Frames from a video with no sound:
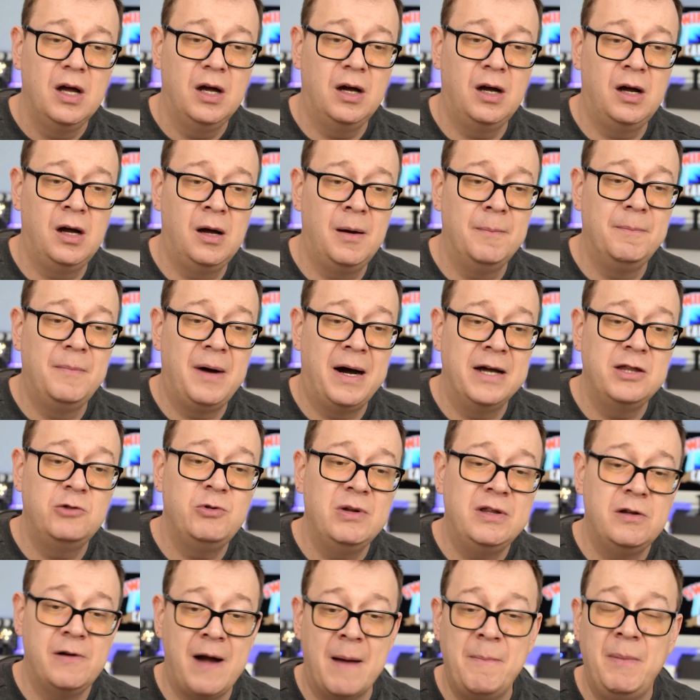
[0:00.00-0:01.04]
uh, my
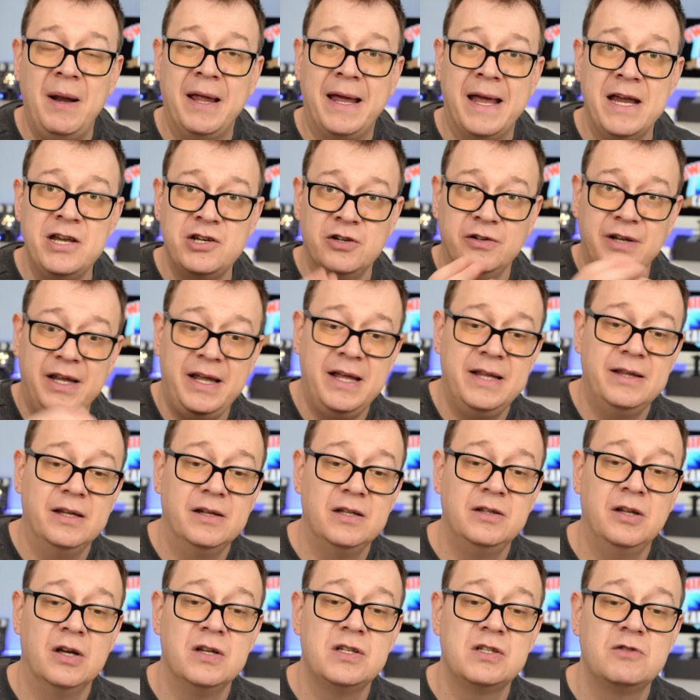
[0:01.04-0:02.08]
Twitter application in
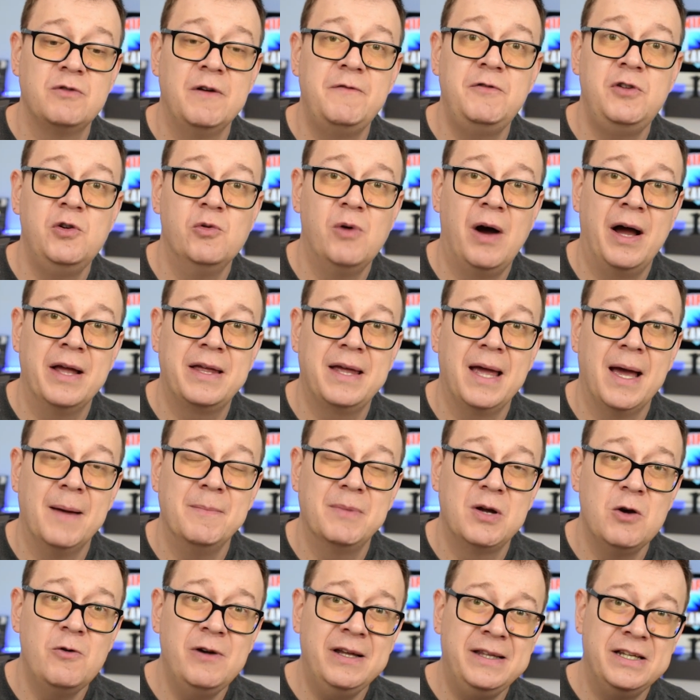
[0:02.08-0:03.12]
the SwiftUI Camp.
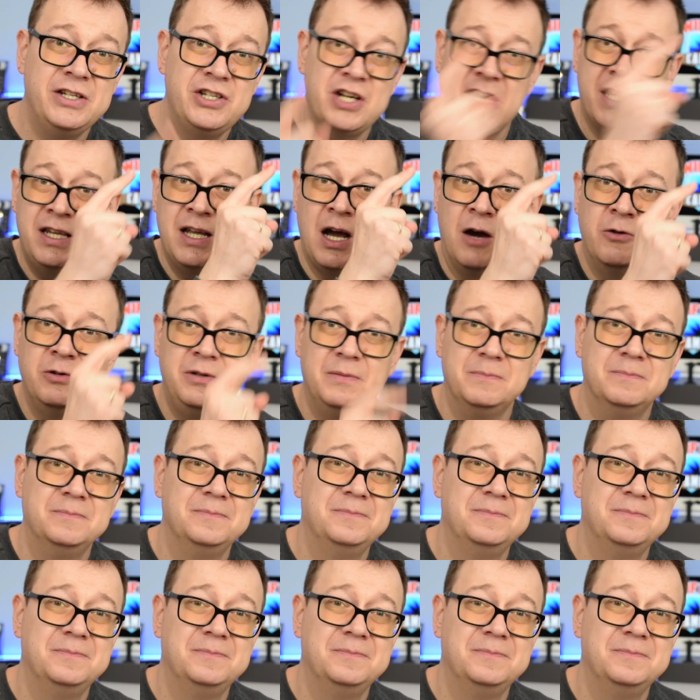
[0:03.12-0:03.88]
Go ahead and check it out.